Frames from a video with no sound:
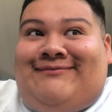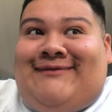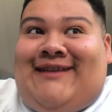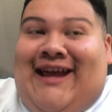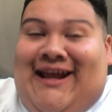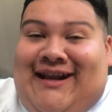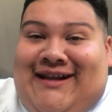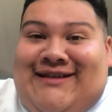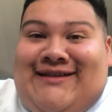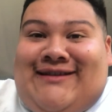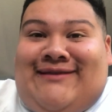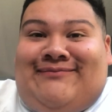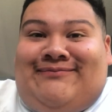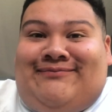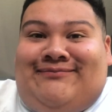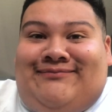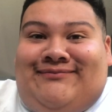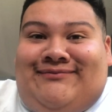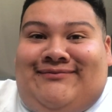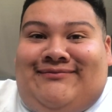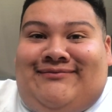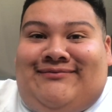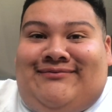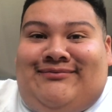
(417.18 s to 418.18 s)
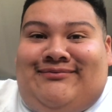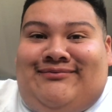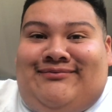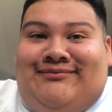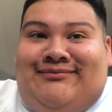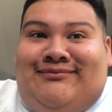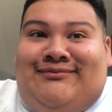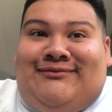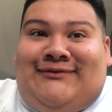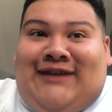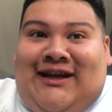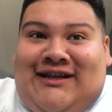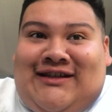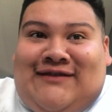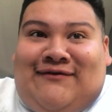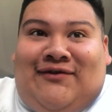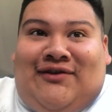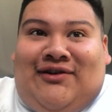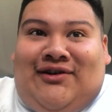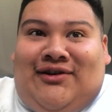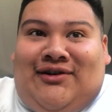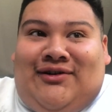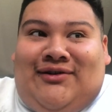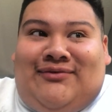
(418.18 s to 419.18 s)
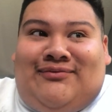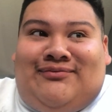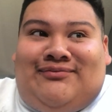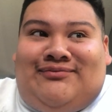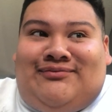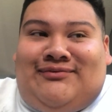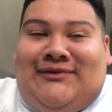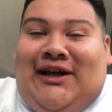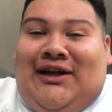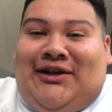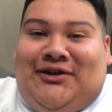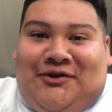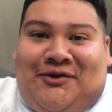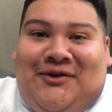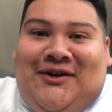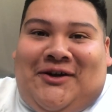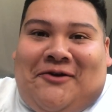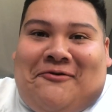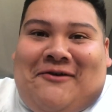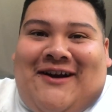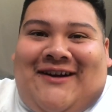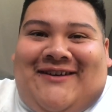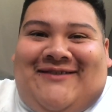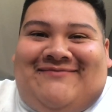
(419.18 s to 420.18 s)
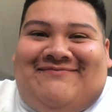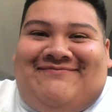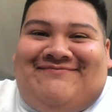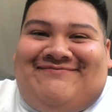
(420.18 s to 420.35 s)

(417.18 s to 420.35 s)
Hennessy, thanks for not doing it right.